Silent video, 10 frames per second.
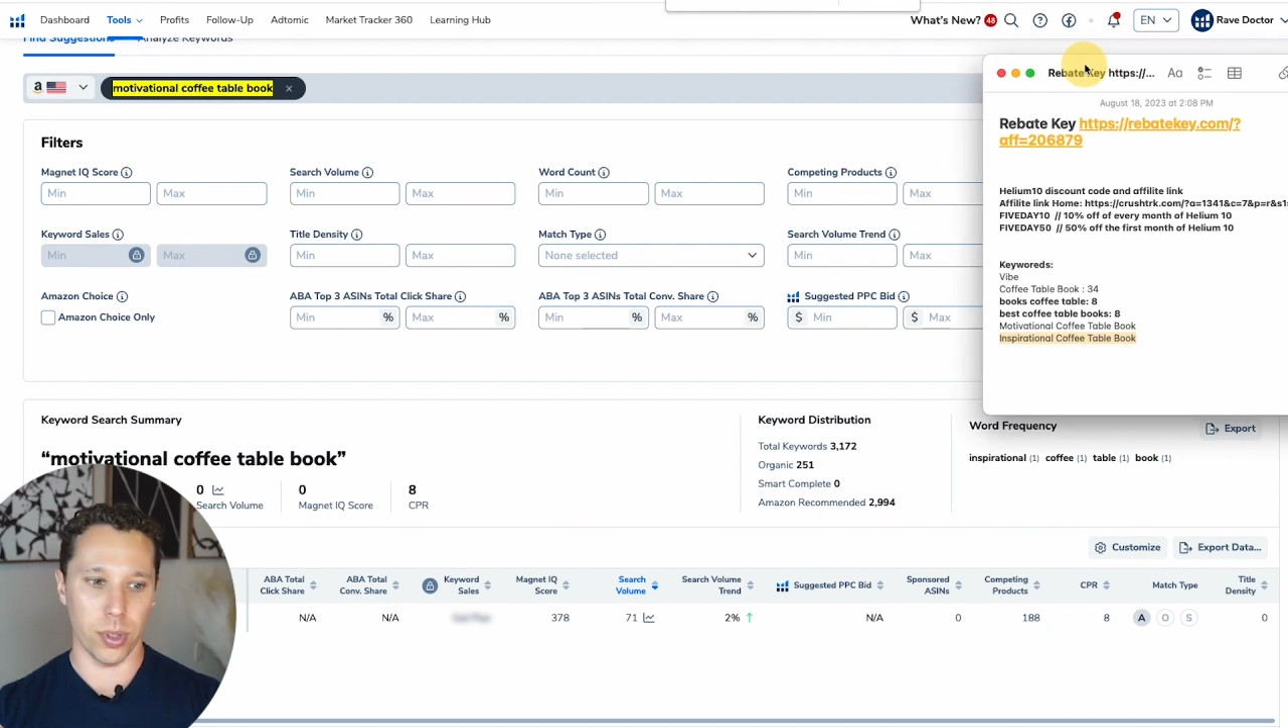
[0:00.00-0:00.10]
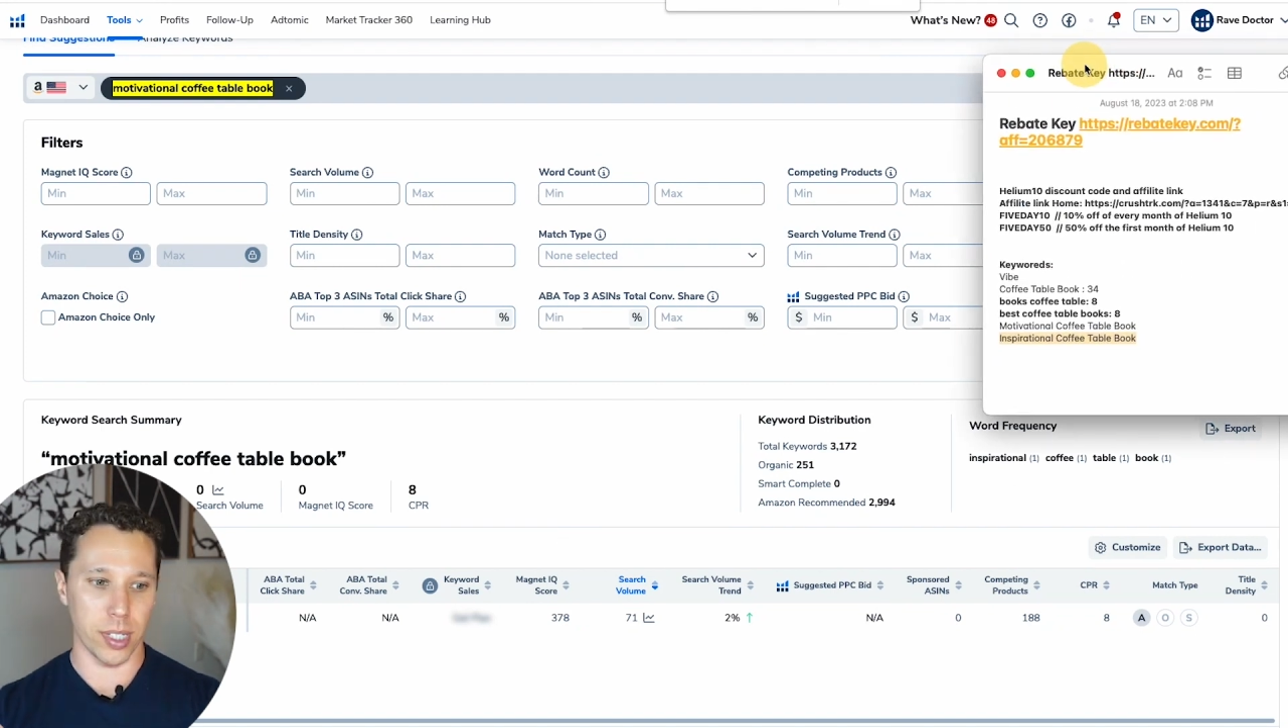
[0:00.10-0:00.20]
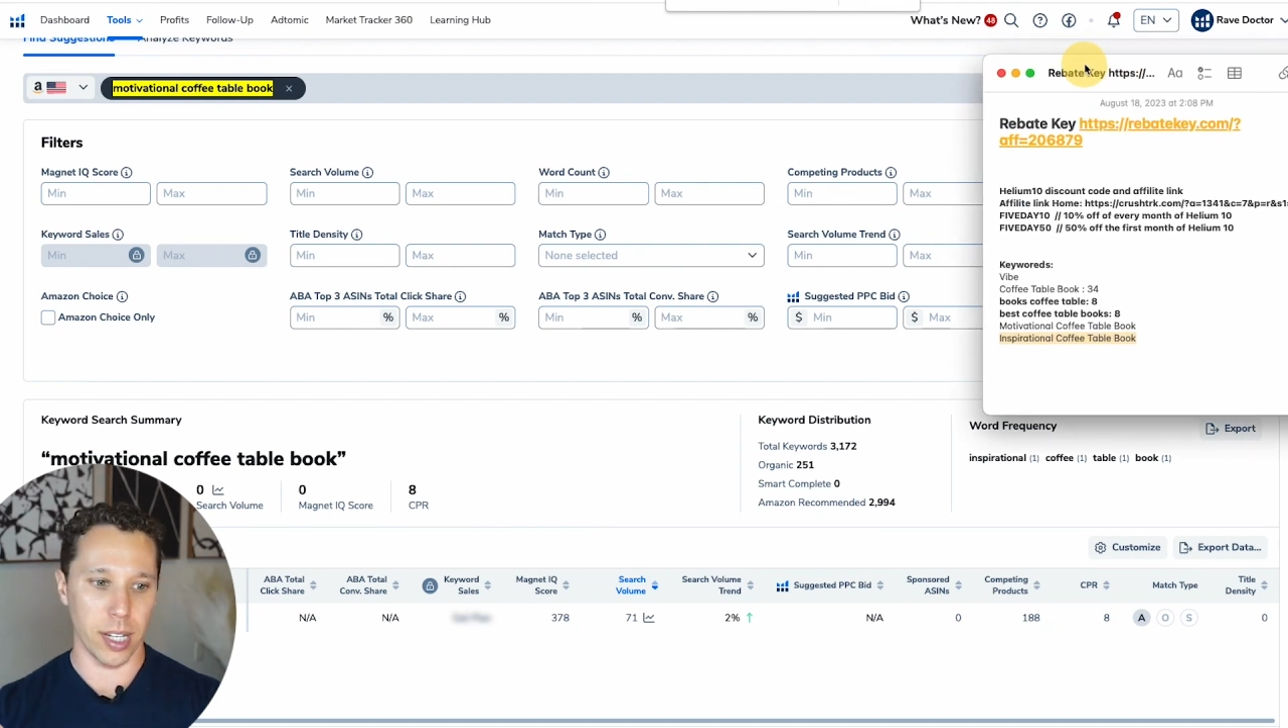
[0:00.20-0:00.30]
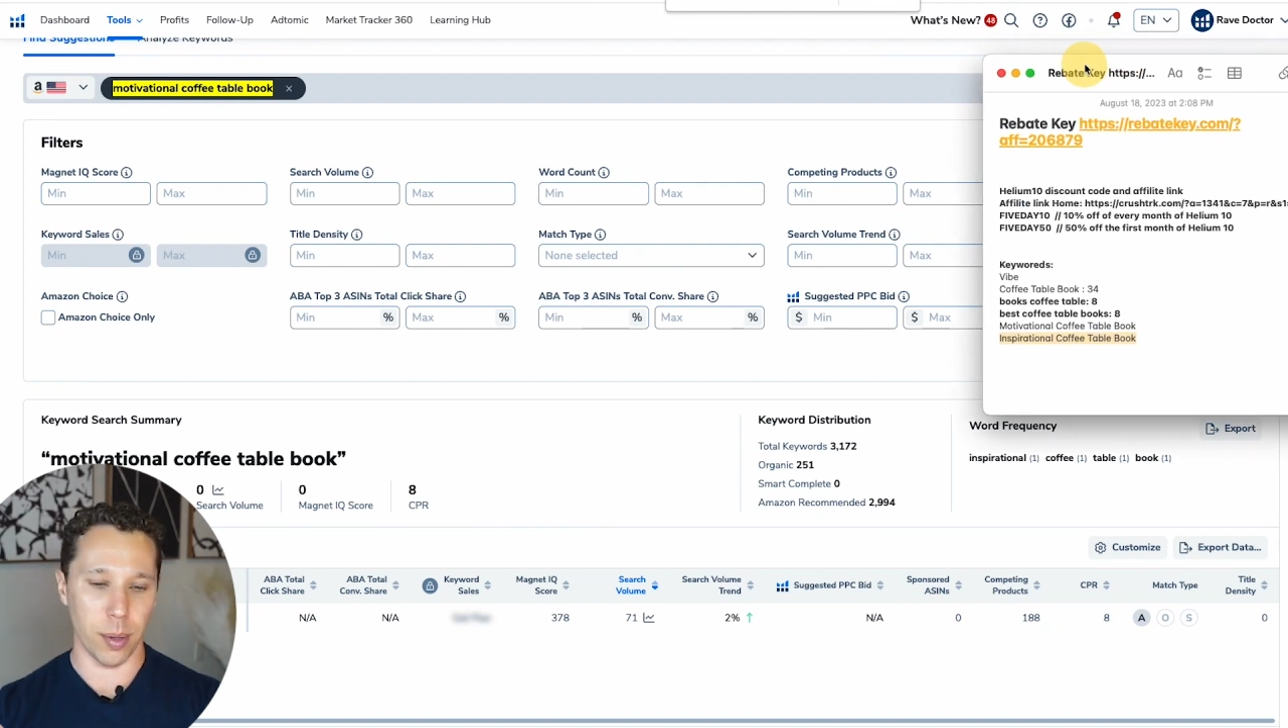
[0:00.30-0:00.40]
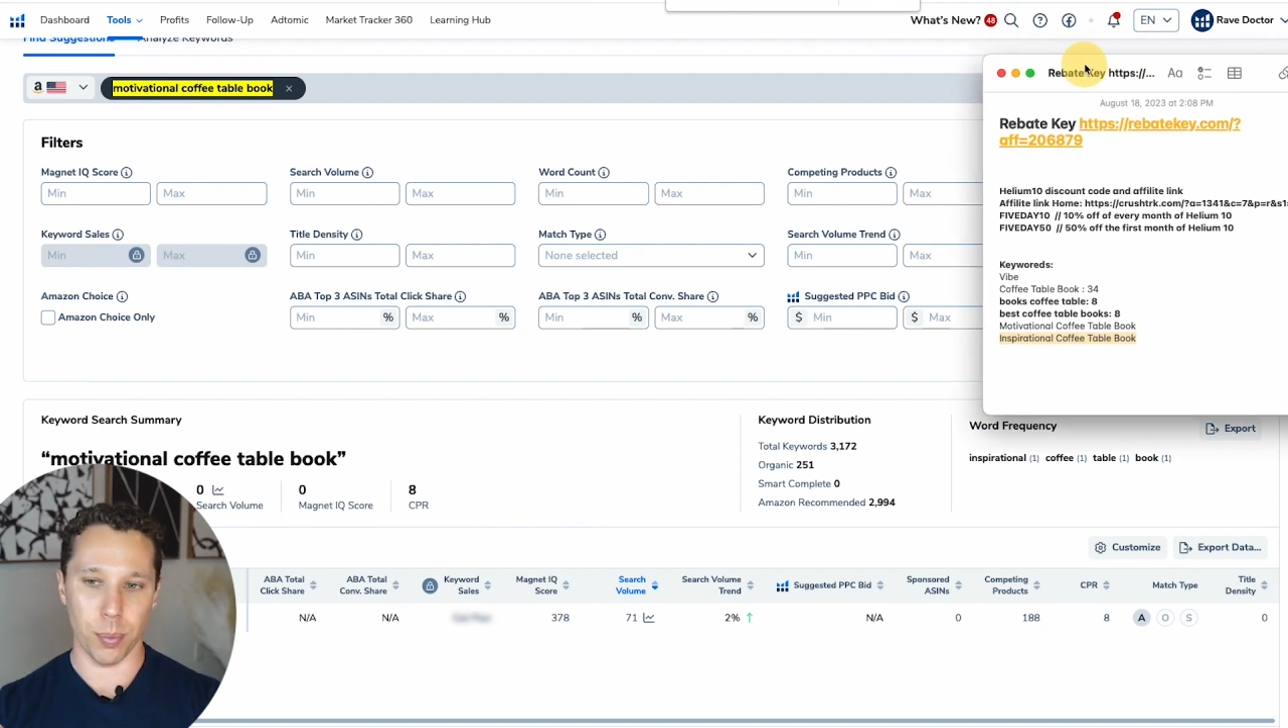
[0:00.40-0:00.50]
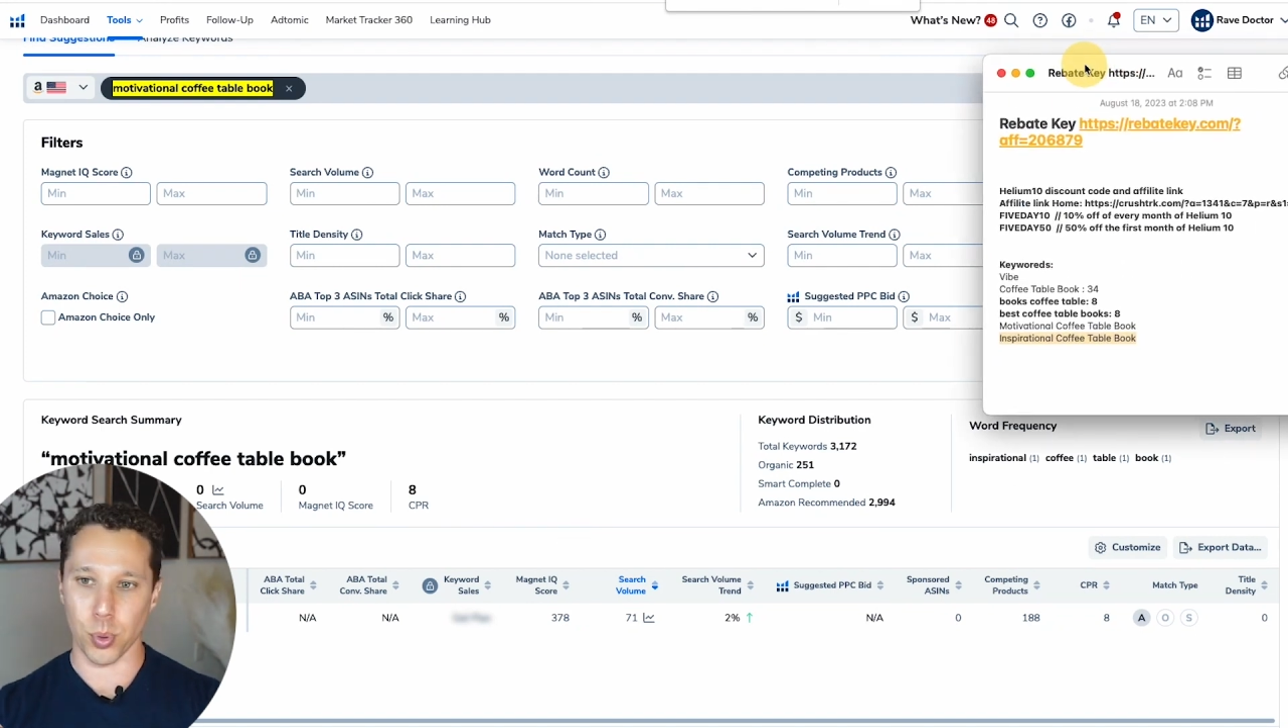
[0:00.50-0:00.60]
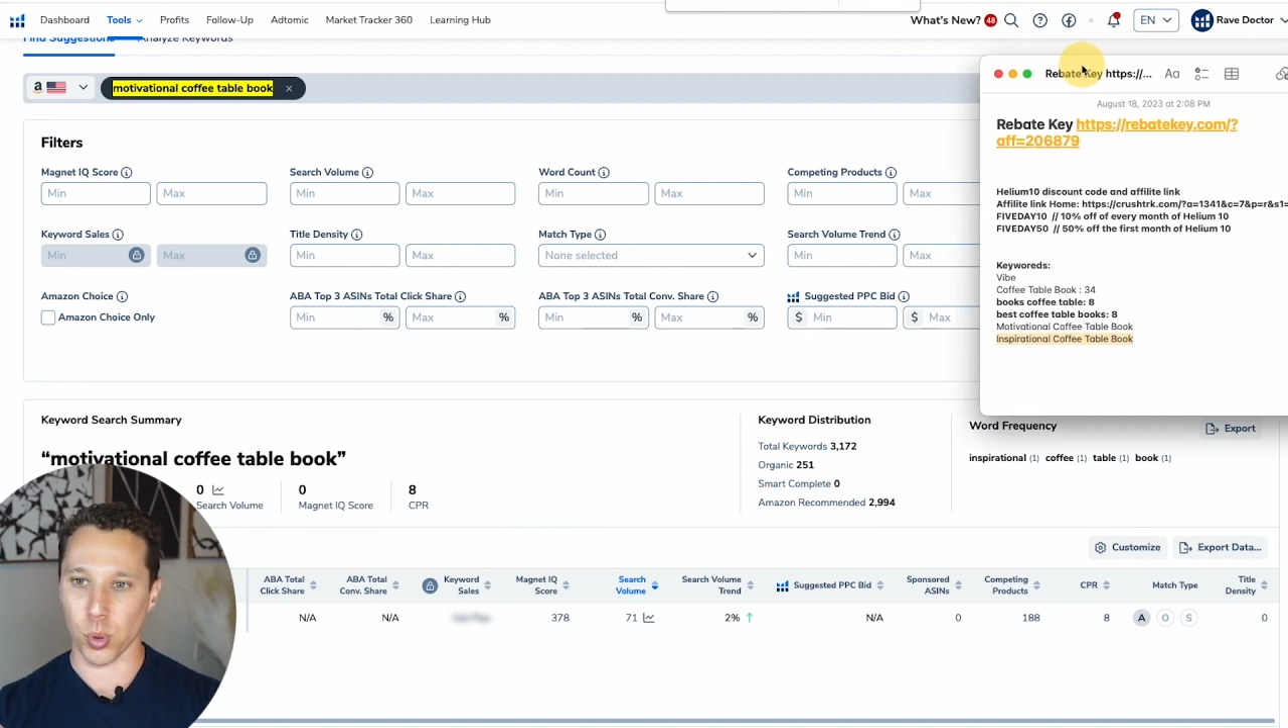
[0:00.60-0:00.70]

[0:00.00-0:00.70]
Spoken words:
the same